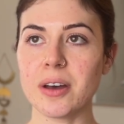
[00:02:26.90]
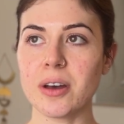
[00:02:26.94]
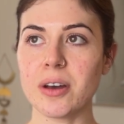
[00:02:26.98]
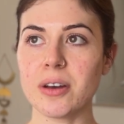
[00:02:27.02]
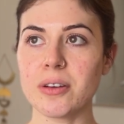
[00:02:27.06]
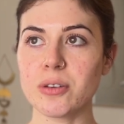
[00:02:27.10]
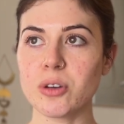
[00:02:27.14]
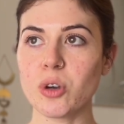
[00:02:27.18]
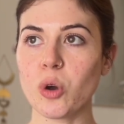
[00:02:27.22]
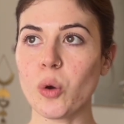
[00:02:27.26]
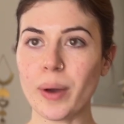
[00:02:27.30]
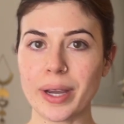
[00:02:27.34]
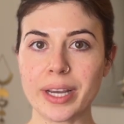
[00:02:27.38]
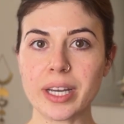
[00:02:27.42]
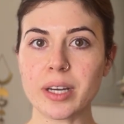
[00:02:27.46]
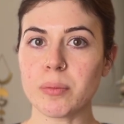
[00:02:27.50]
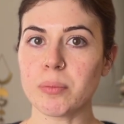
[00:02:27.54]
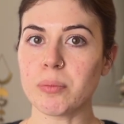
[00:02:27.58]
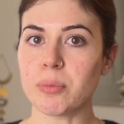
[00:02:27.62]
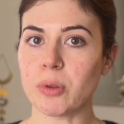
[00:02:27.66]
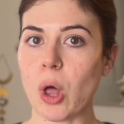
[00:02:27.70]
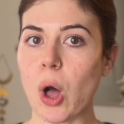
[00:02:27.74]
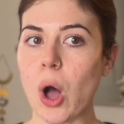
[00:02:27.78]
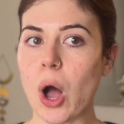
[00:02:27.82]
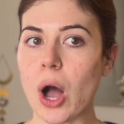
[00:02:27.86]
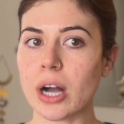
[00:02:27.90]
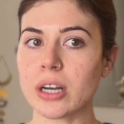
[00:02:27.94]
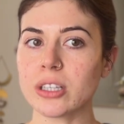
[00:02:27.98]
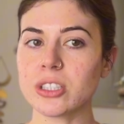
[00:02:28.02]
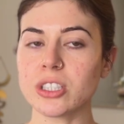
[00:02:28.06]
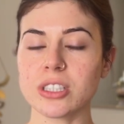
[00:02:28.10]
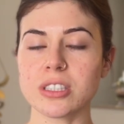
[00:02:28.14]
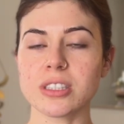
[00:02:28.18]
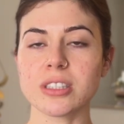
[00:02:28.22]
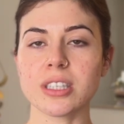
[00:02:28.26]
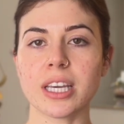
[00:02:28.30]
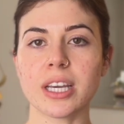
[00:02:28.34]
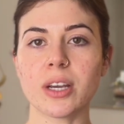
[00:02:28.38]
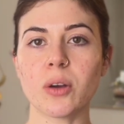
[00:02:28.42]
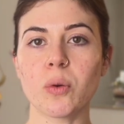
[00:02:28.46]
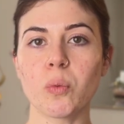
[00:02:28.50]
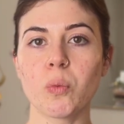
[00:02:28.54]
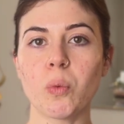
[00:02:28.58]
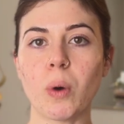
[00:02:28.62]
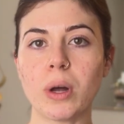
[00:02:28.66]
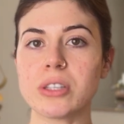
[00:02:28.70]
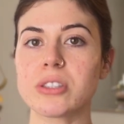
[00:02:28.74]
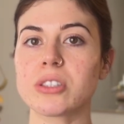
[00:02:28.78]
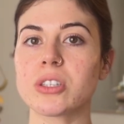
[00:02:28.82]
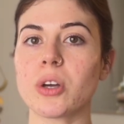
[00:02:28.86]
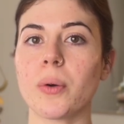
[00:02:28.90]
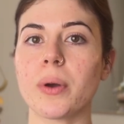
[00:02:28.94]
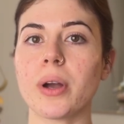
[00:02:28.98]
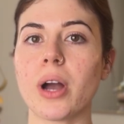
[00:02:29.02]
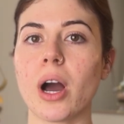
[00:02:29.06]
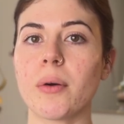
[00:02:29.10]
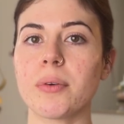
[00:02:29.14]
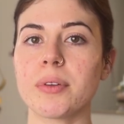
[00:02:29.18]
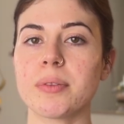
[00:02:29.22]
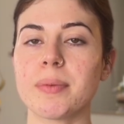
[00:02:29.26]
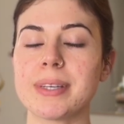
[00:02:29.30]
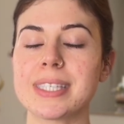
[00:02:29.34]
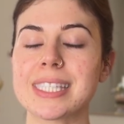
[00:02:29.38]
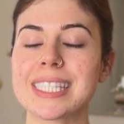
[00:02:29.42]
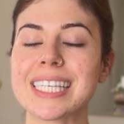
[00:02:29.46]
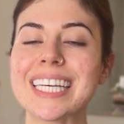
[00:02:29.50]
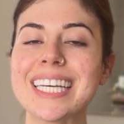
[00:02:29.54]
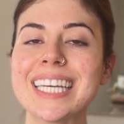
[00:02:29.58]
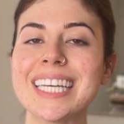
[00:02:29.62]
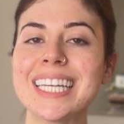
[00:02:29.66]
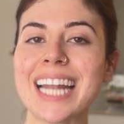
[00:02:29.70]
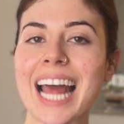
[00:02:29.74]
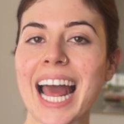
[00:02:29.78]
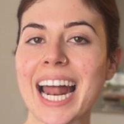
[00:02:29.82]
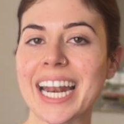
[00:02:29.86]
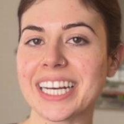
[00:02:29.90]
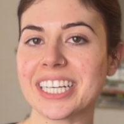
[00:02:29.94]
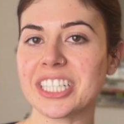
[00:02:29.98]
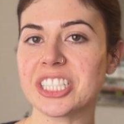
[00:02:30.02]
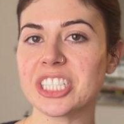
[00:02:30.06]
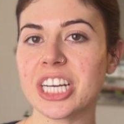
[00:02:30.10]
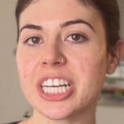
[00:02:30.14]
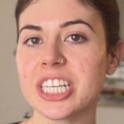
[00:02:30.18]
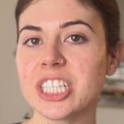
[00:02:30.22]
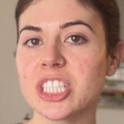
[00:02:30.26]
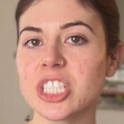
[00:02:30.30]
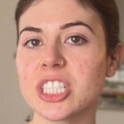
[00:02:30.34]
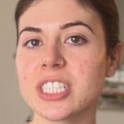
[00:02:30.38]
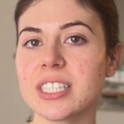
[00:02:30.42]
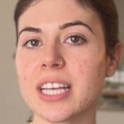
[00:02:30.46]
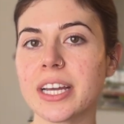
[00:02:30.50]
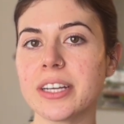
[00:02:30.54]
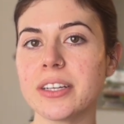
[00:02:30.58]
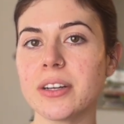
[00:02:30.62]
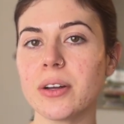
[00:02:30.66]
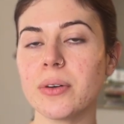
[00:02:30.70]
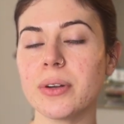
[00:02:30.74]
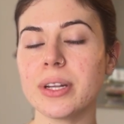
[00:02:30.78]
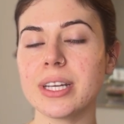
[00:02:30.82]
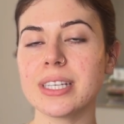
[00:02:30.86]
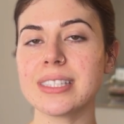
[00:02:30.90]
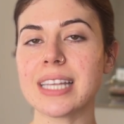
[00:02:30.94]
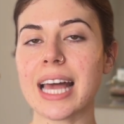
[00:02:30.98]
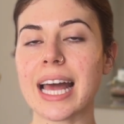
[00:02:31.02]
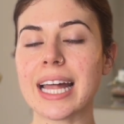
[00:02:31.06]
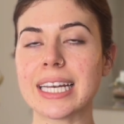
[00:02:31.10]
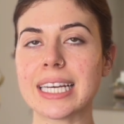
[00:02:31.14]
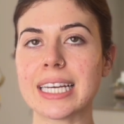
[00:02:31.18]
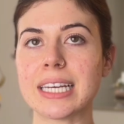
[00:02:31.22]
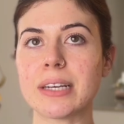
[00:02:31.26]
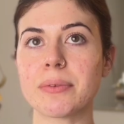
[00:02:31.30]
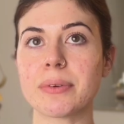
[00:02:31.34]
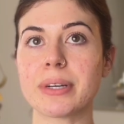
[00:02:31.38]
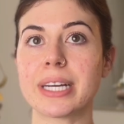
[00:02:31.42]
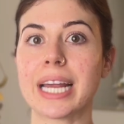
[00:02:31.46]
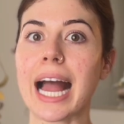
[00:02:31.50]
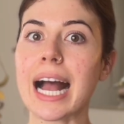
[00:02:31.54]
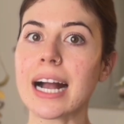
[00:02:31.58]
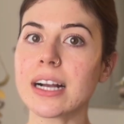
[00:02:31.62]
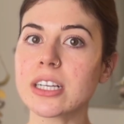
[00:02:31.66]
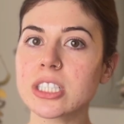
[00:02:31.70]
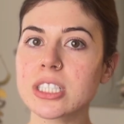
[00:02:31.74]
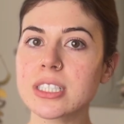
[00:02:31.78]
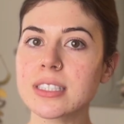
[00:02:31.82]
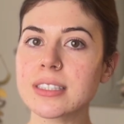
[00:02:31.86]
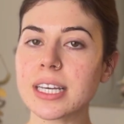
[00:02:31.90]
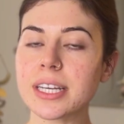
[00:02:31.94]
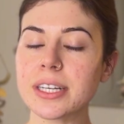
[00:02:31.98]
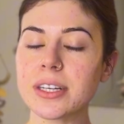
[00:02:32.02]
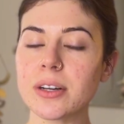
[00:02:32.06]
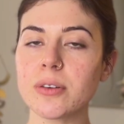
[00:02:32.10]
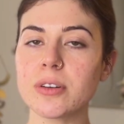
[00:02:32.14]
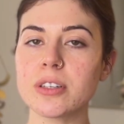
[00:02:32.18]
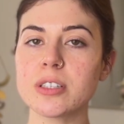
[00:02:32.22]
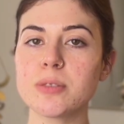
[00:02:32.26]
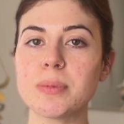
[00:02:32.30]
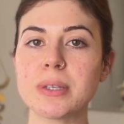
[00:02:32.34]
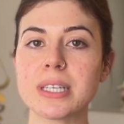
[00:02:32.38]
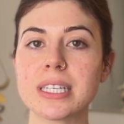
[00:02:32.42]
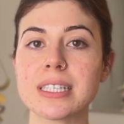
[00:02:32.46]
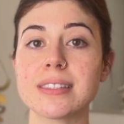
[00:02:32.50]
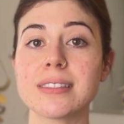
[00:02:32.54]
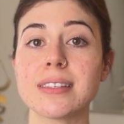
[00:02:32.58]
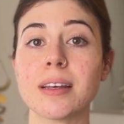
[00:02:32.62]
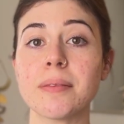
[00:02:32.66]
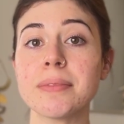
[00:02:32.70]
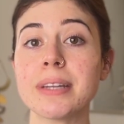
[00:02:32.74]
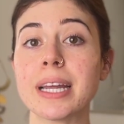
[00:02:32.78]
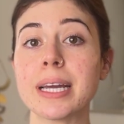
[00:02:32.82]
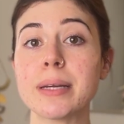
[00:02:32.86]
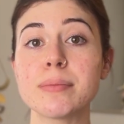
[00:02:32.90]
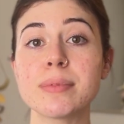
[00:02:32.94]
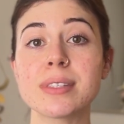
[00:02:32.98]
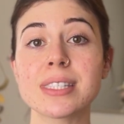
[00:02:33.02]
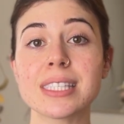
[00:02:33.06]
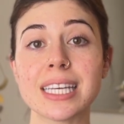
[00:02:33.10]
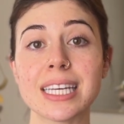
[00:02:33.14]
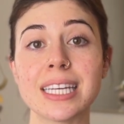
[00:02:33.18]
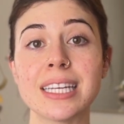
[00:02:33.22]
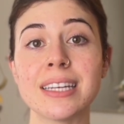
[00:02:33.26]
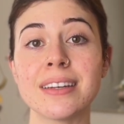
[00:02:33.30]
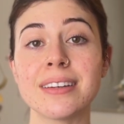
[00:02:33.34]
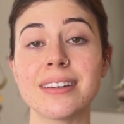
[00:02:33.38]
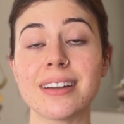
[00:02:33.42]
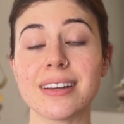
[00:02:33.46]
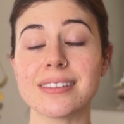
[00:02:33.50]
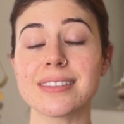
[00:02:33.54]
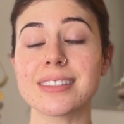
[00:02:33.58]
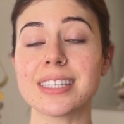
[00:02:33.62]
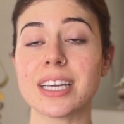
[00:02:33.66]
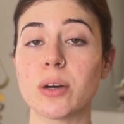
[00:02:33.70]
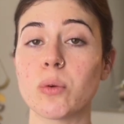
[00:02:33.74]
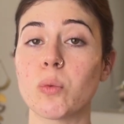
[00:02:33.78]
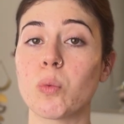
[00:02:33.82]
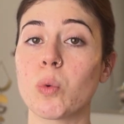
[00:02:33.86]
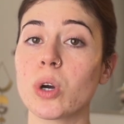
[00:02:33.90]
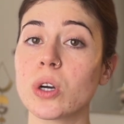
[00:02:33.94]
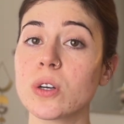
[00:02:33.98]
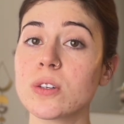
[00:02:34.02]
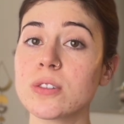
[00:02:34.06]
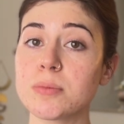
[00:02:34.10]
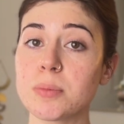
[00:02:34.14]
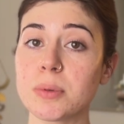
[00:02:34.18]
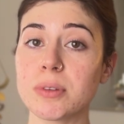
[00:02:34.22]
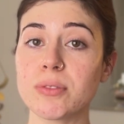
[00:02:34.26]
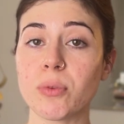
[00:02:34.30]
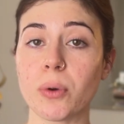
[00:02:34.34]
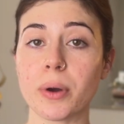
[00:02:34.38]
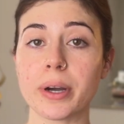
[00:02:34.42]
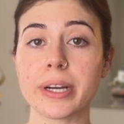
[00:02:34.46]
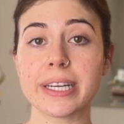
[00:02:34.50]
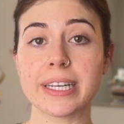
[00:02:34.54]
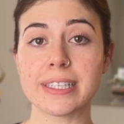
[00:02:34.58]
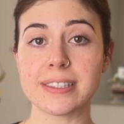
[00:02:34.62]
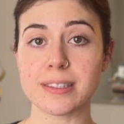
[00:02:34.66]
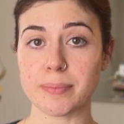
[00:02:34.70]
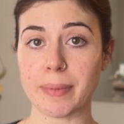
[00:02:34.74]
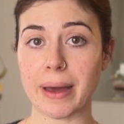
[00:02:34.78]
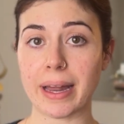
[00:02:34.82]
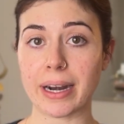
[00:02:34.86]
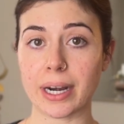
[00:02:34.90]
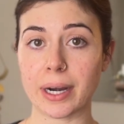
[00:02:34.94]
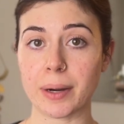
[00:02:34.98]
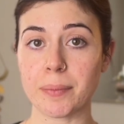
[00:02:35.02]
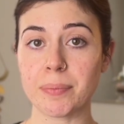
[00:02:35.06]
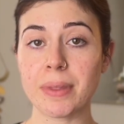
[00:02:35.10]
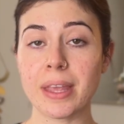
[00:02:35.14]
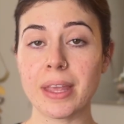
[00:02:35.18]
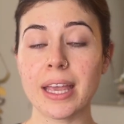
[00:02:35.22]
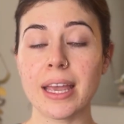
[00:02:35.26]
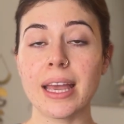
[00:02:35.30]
quick vlog, just what's going on with my skin, any changes I notice, any reactions I notice, because sometimes skin does get worse before it gets better.